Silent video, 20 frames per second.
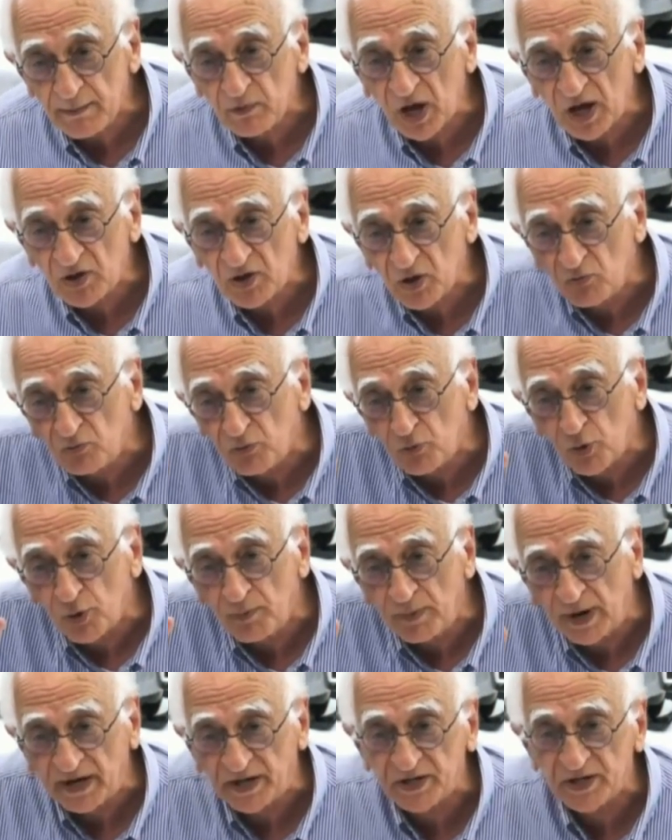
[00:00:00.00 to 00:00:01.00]
runs the same
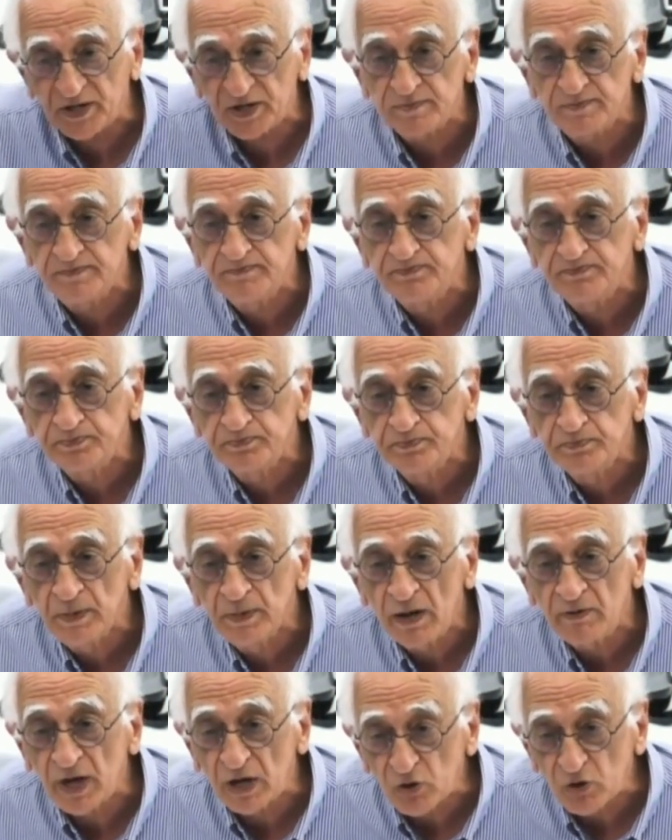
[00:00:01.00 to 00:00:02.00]
case in 4
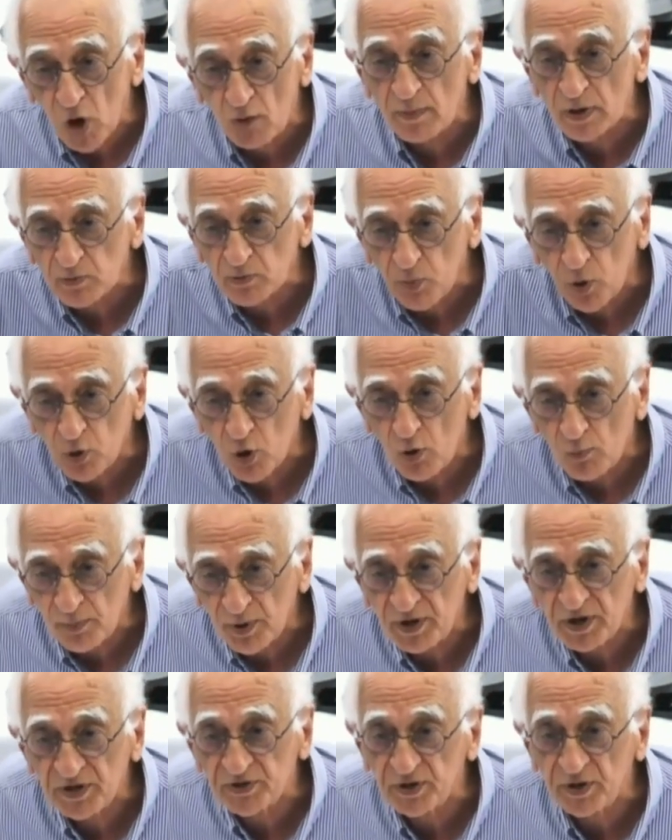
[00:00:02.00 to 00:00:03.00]
minutes. That's how
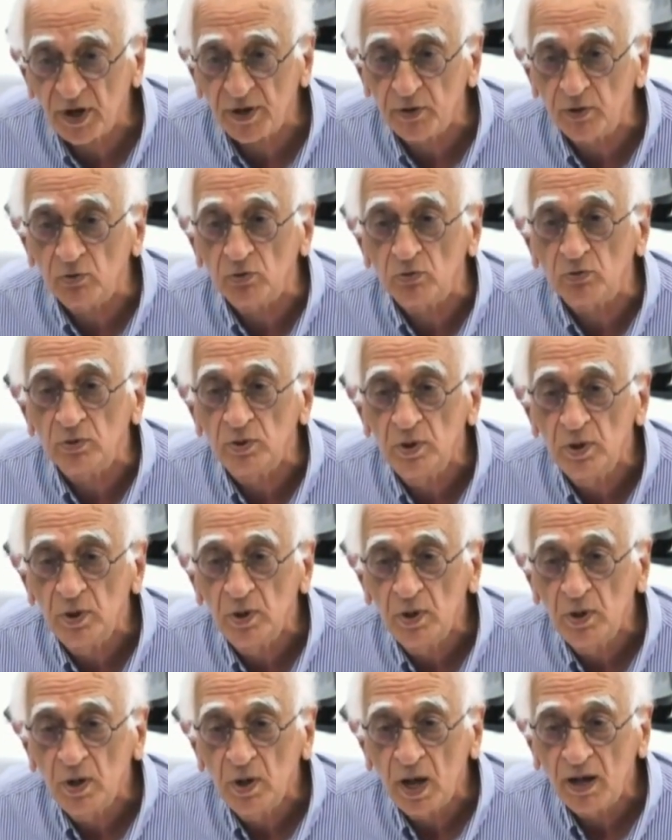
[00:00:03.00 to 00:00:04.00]
much more computation
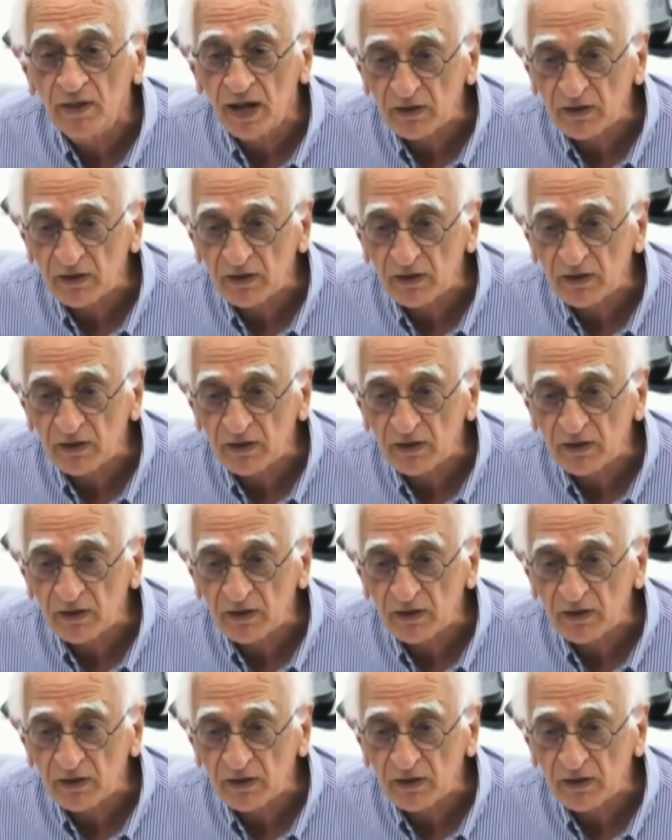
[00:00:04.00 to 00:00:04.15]
I do.